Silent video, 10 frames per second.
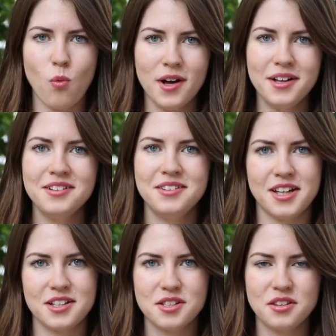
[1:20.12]
Well,
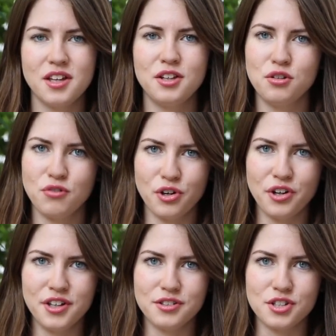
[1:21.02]
that's it, thank you for
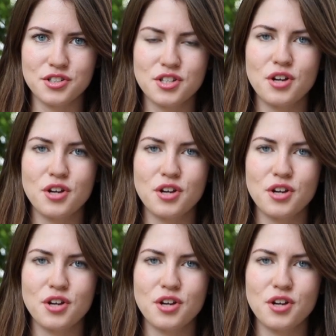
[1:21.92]
your interest.